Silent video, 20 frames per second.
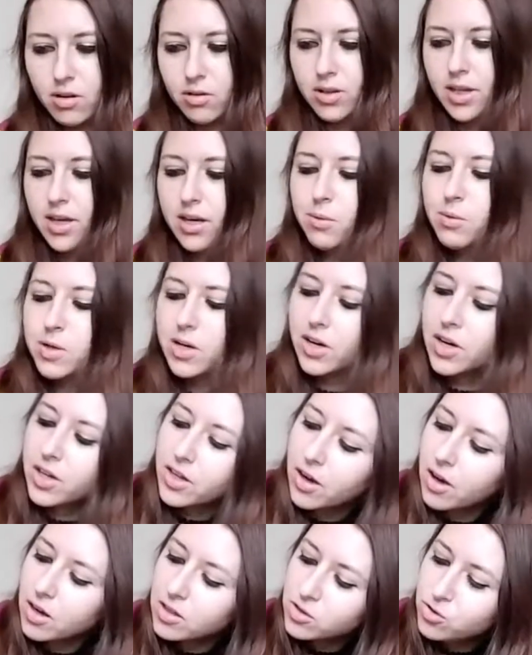Okay, we're at
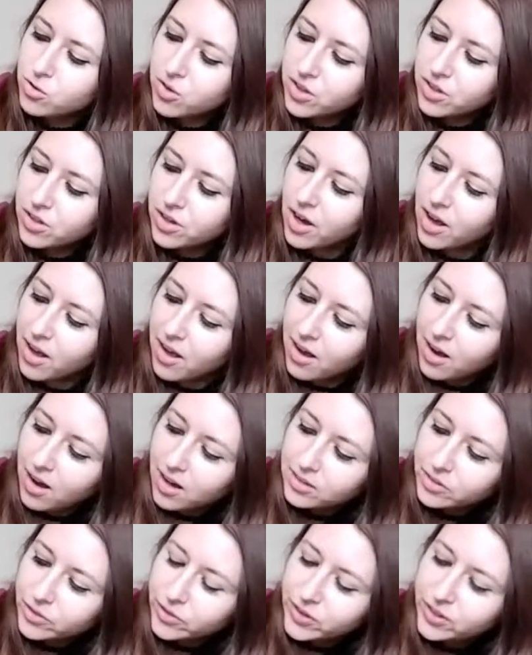100,
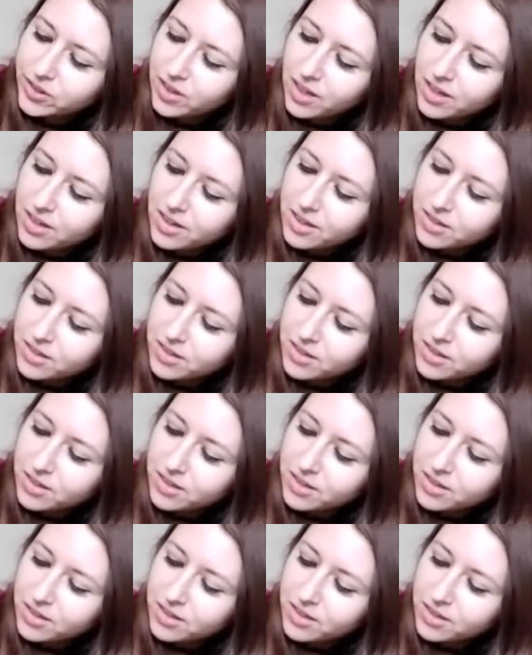110,